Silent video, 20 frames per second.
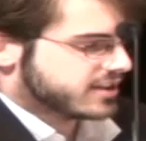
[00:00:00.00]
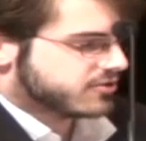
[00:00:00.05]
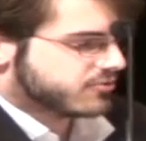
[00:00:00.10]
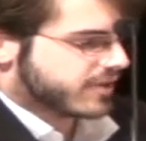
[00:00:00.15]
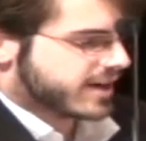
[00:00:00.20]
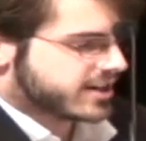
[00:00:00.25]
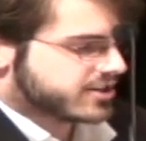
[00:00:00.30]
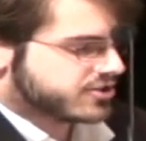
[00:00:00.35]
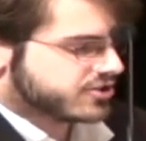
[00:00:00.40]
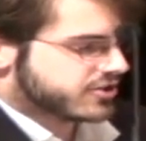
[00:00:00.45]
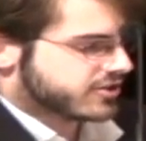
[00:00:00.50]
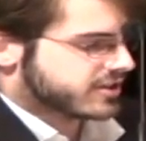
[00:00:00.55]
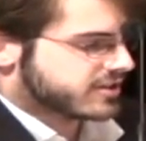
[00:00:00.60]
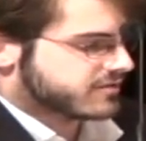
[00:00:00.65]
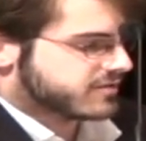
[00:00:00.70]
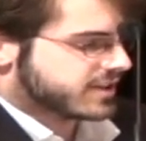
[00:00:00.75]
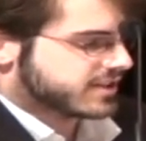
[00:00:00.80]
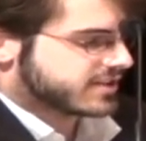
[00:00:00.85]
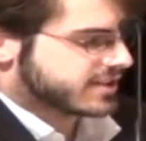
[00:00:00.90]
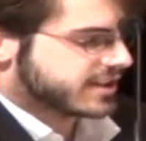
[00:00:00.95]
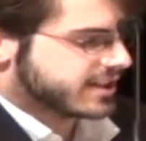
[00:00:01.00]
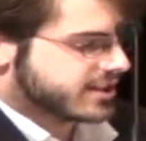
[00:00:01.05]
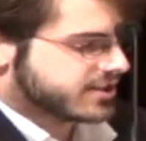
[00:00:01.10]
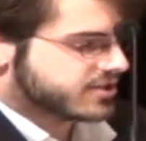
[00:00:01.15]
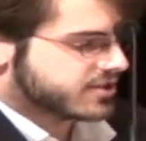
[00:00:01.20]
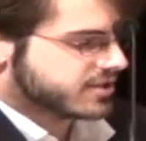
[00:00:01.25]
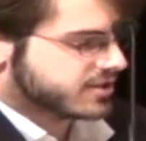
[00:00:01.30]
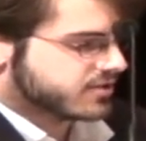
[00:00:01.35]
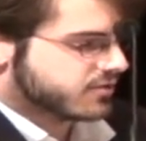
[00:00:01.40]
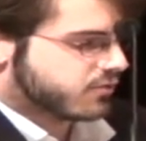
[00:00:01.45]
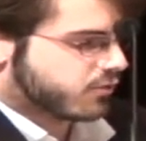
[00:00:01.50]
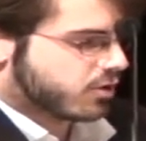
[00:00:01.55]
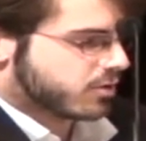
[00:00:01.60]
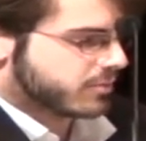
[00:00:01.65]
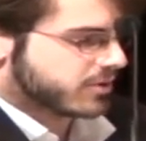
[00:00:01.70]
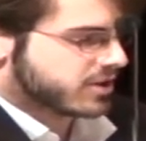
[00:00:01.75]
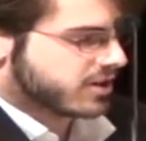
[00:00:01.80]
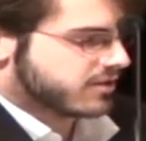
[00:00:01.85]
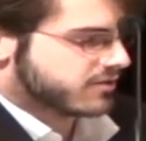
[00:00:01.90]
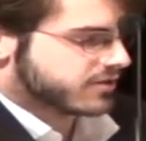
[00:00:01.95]
the grand jury investigation into
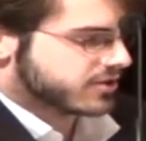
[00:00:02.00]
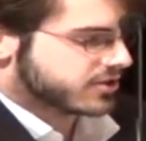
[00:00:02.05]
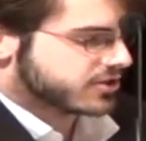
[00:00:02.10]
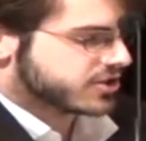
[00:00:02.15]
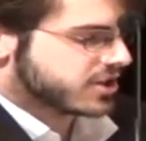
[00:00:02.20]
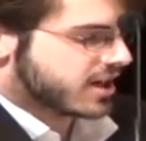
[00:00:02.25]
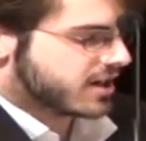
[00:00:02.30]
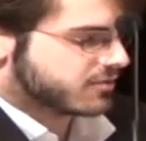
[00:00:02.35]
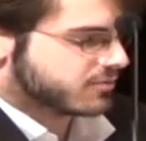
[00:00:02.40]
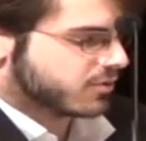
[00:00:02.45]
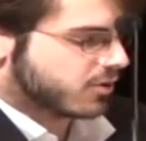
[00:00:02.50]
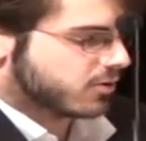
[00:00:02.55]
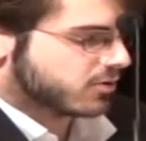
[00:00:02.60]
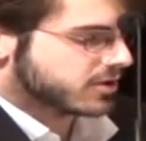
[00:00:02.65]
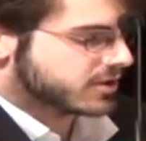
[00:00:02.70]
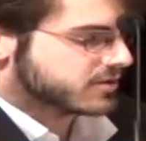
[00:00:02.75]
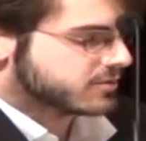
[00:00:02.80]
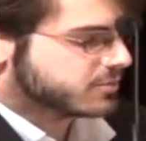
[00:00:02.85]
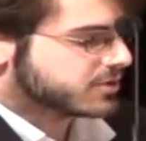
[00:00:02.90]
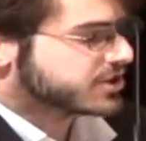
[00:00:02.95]
former Governor John Rowland,